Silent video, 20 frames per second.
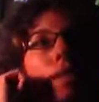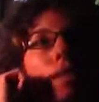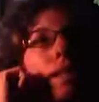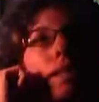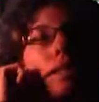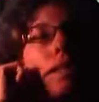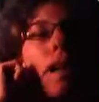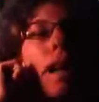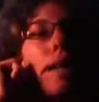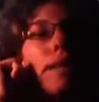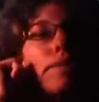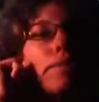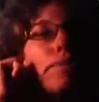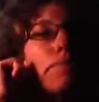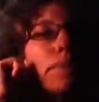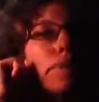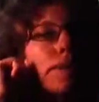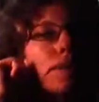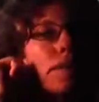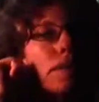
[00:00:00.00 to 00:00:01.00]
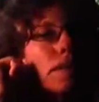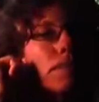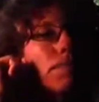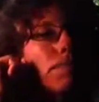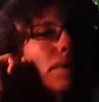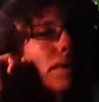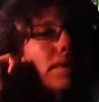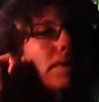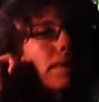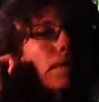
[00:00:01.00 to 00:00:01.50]
need a lot of
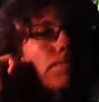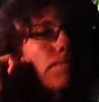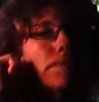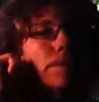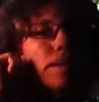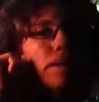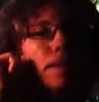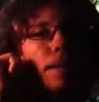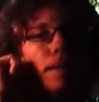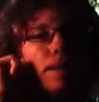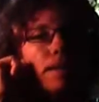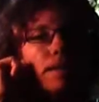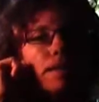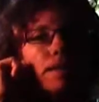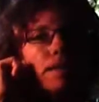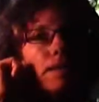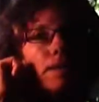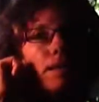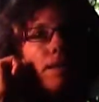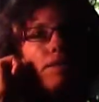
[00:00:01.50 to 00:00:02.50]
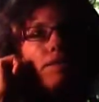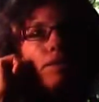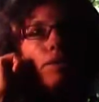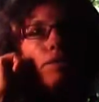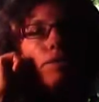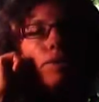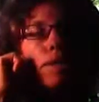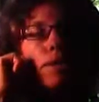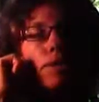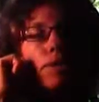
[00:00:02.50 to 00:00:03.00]
participants because of
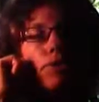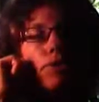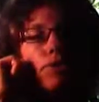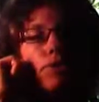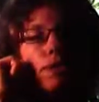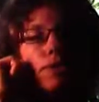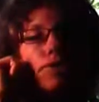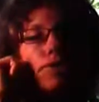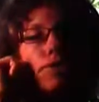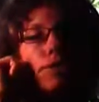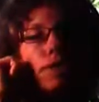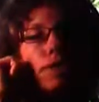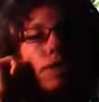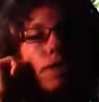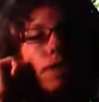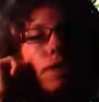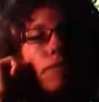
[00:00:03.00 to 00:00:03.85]
the research question,